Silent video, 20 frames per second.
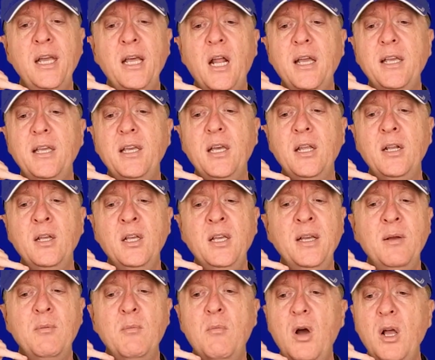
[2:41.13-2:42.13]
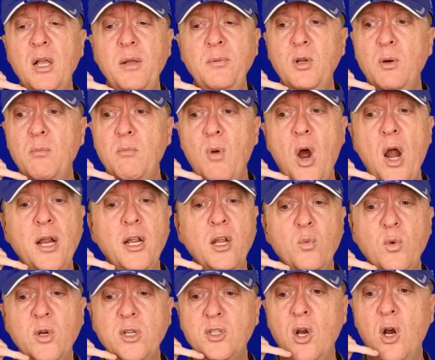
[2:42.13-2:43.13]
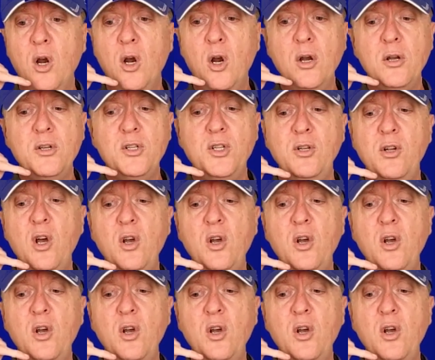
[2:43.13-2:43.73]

and I get you know, market returns.